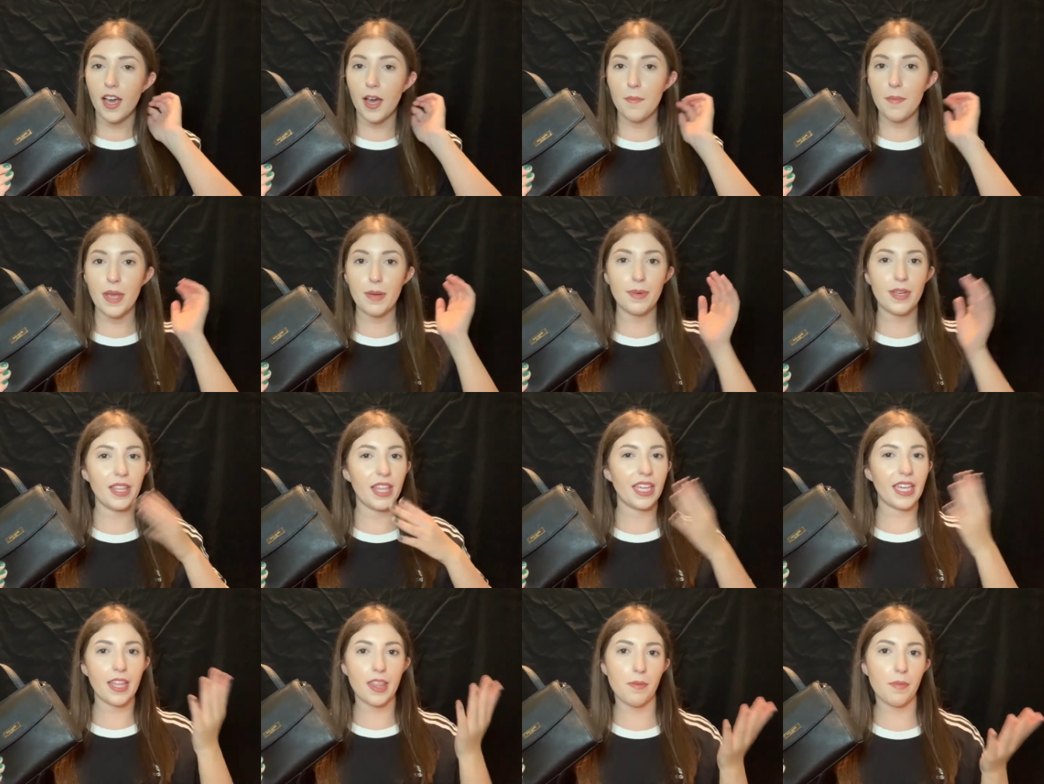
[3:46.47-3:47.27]
maybe
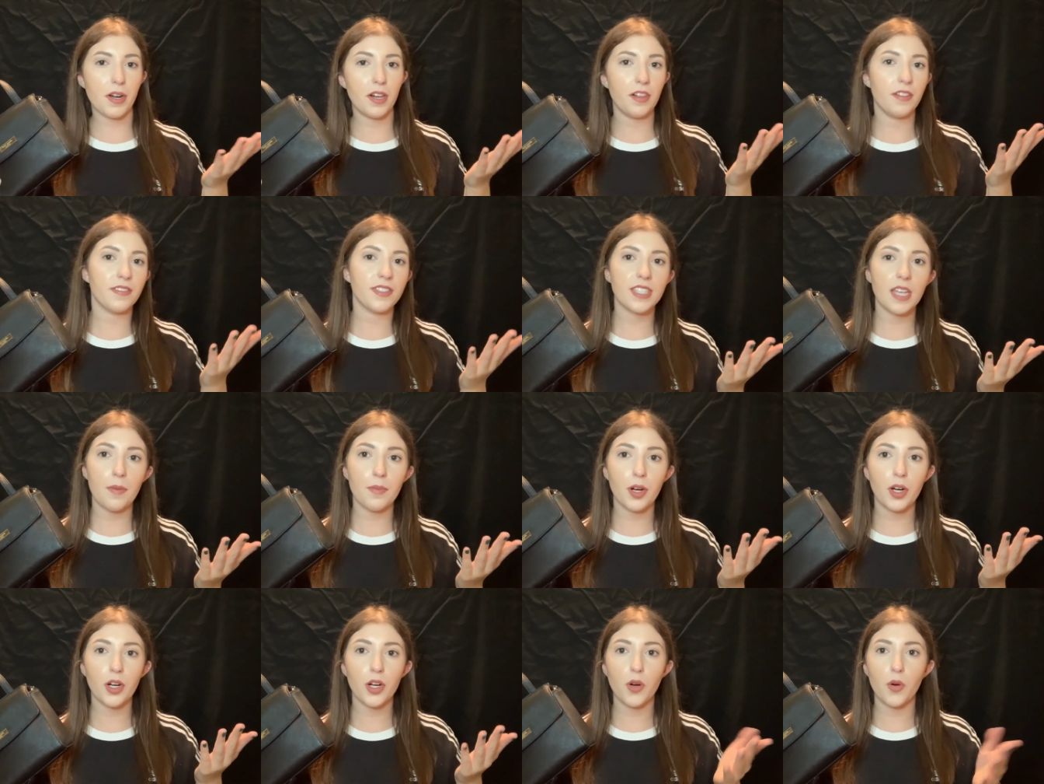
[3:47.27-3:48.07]
like in the middle of
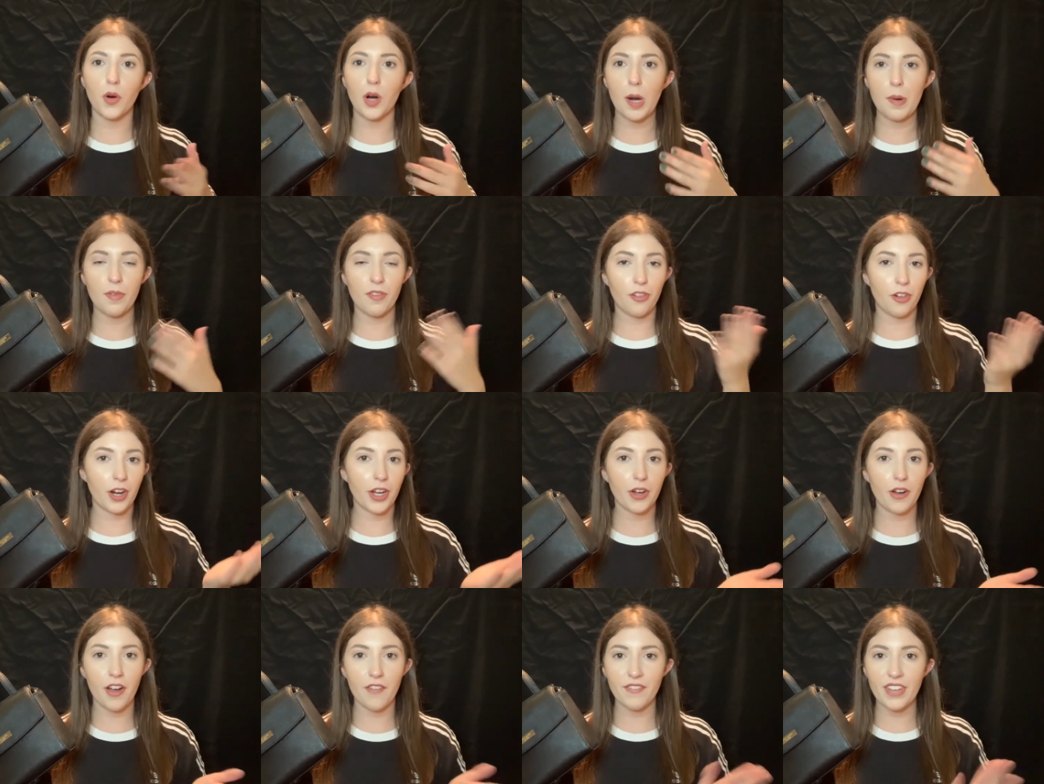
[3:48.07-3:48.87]
summer or before I
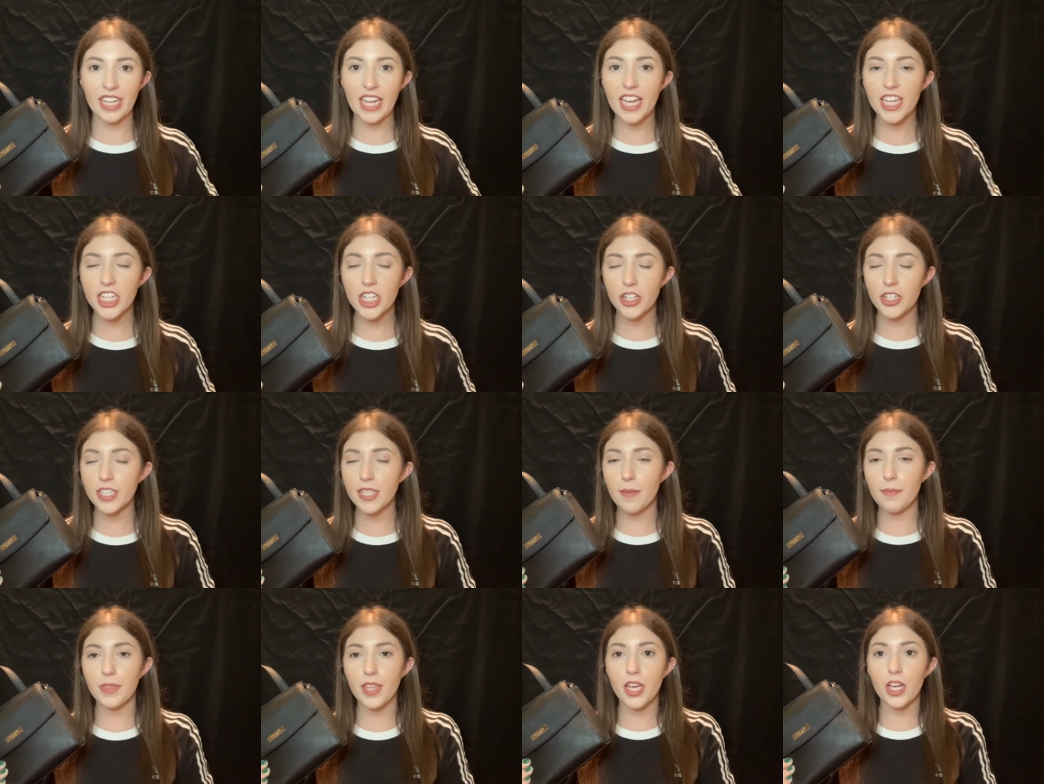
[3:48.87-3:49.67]
go on vacation or
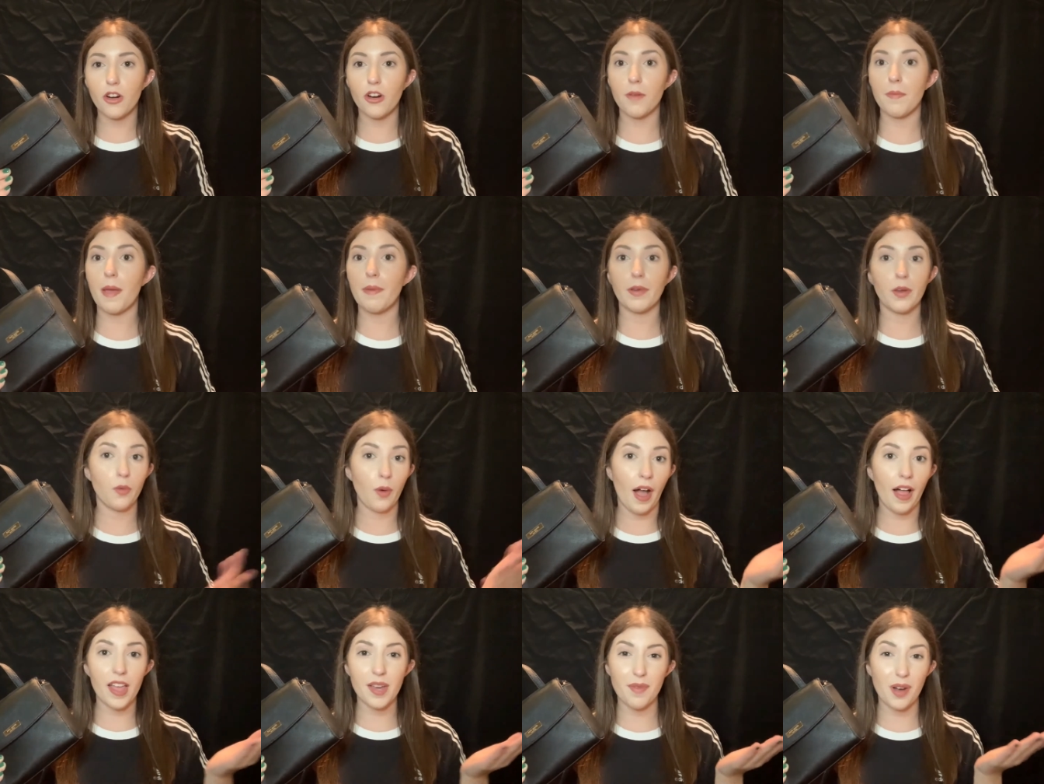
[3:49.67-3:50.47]
something, or maybe
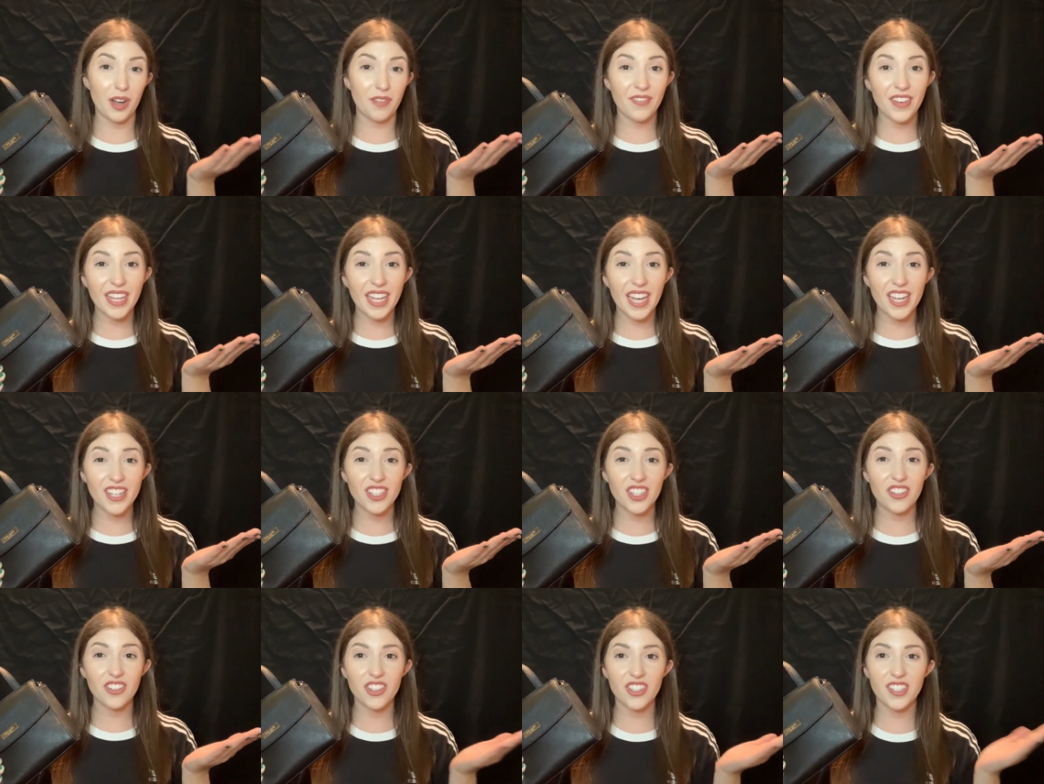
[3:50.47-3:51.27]
while I'm on
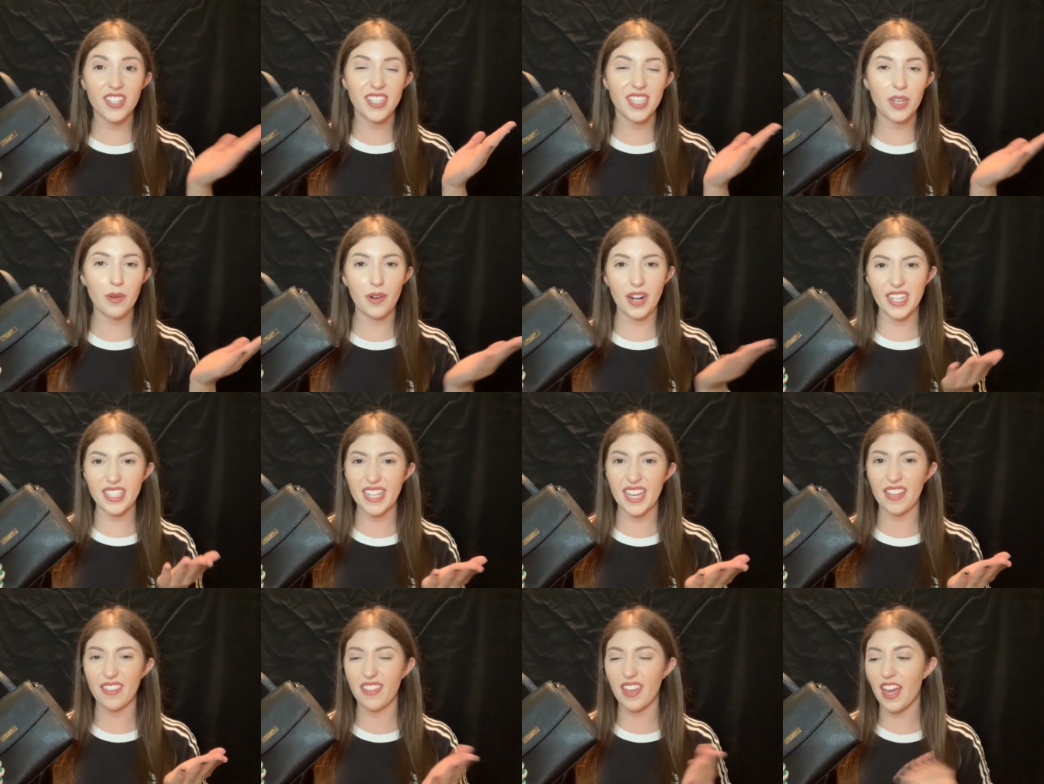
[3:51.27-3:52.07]
vacation just to see what I
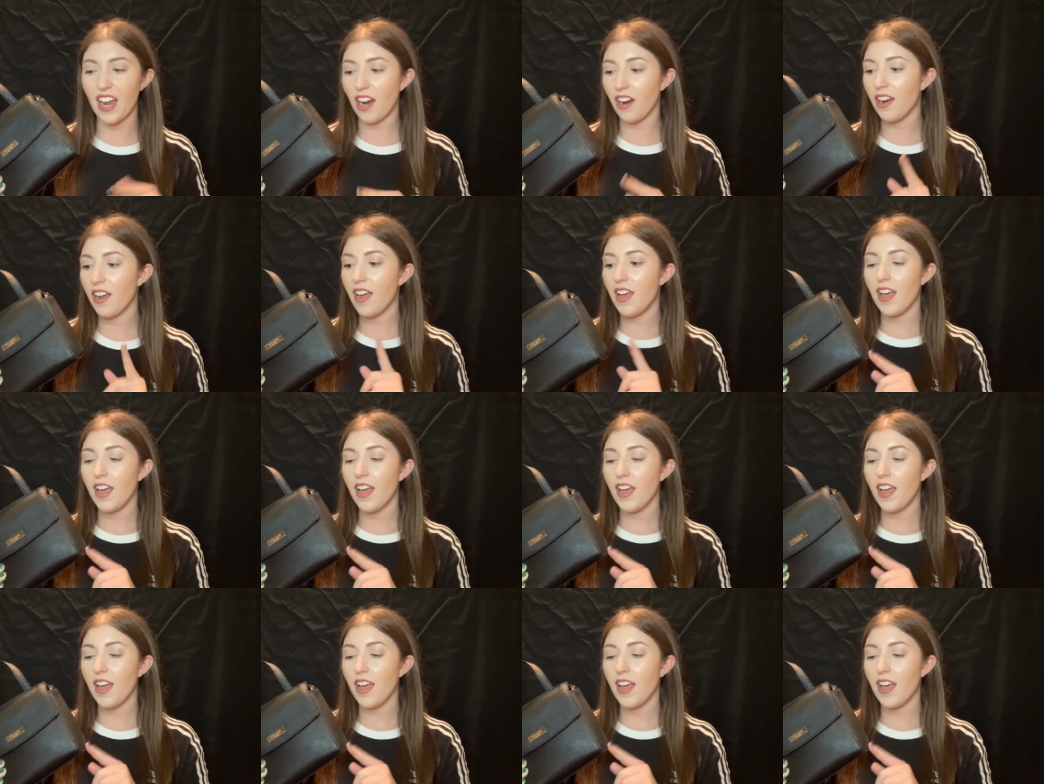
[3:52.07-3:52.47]
take there,